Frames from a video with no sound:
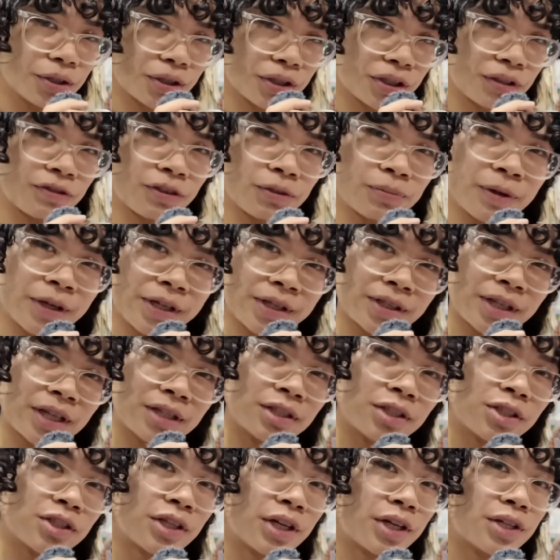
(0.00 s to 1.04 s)
Usually for price
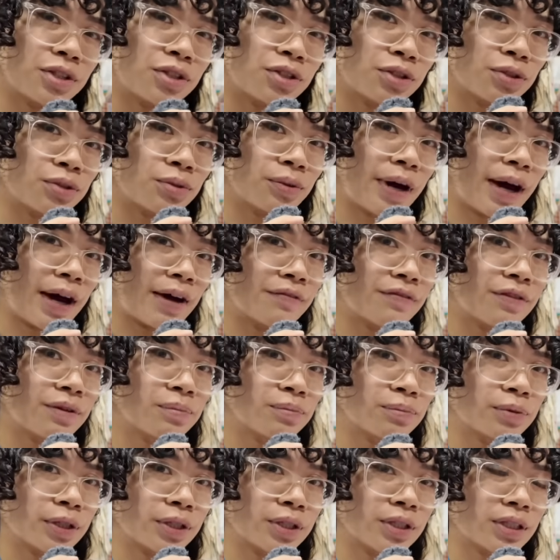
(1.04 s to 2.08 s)
signage, I do have them
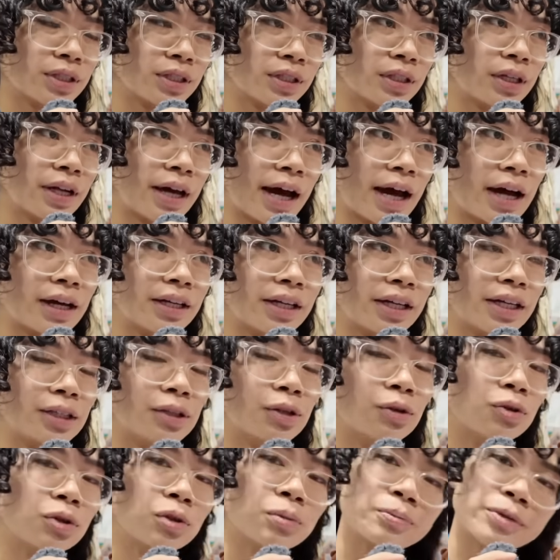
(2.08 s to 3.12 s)
printed at a
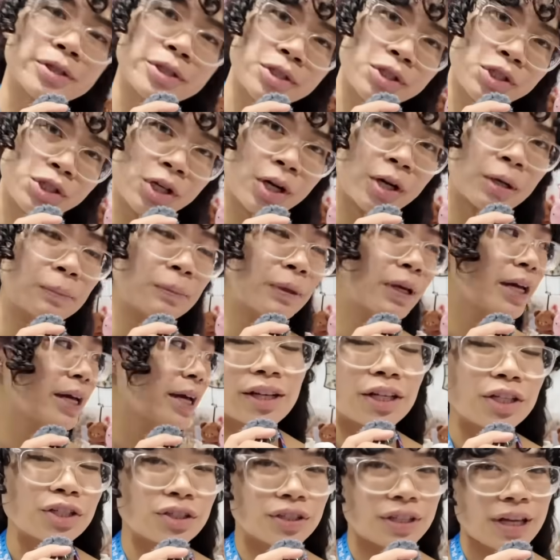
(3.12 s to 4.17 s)
local print shop,
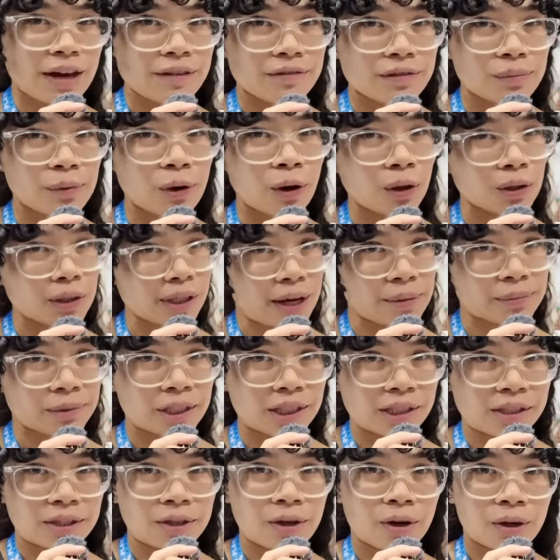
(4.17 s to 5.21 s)
and I just have them all
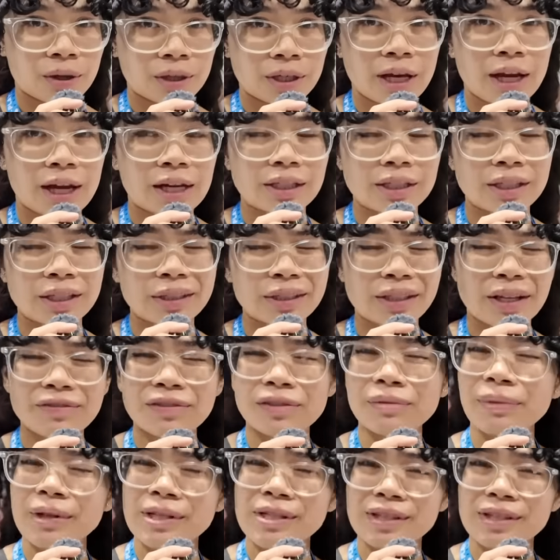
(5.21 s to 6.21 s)
laminated on an 11 by